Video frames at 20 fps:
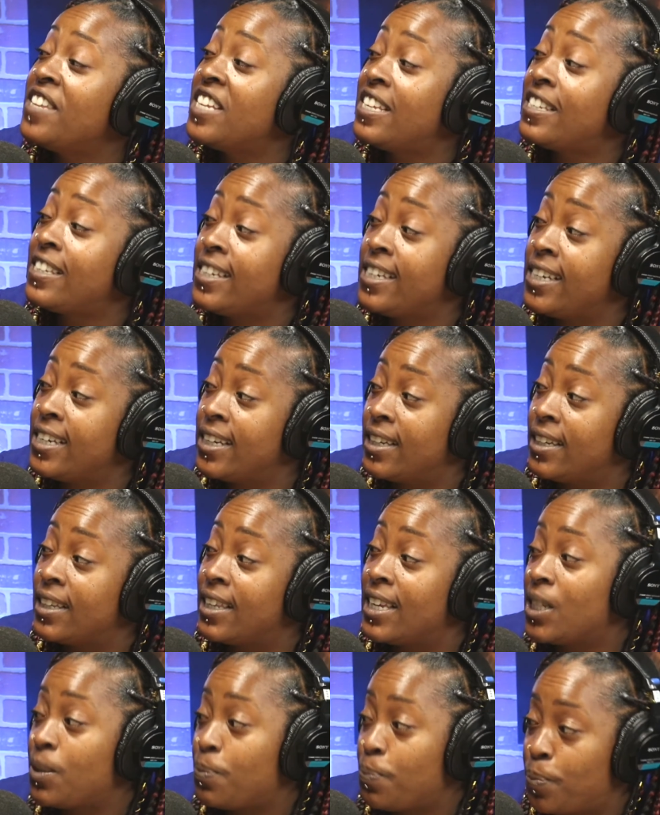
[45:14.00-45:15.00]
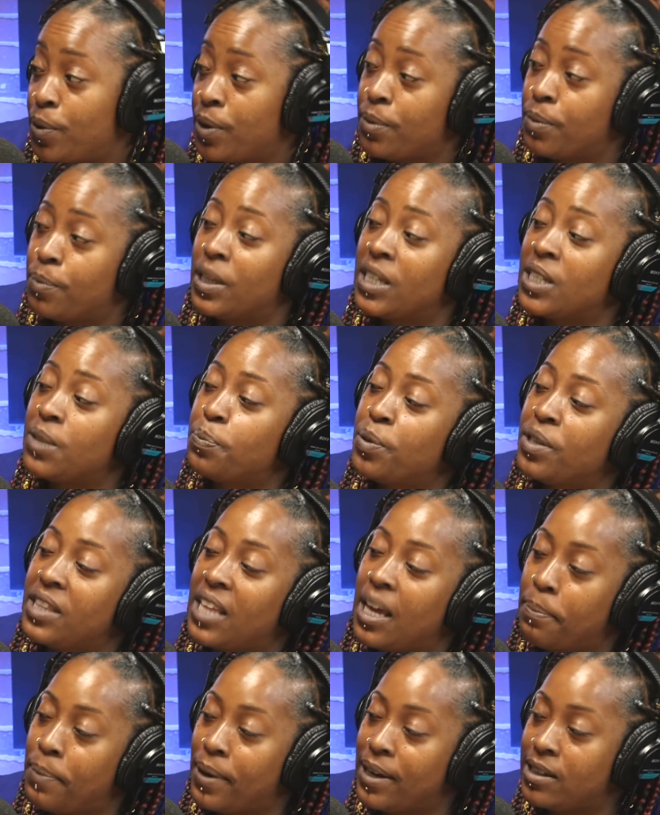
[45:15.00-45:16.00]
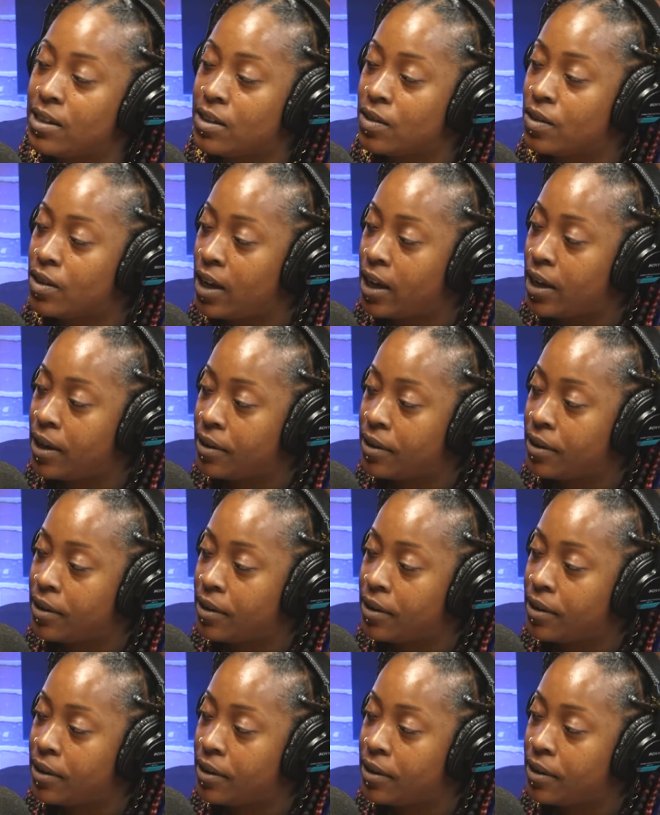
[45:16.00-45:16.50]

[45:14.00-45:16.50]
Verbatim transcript: this kid? Let's put let's put that basis on that.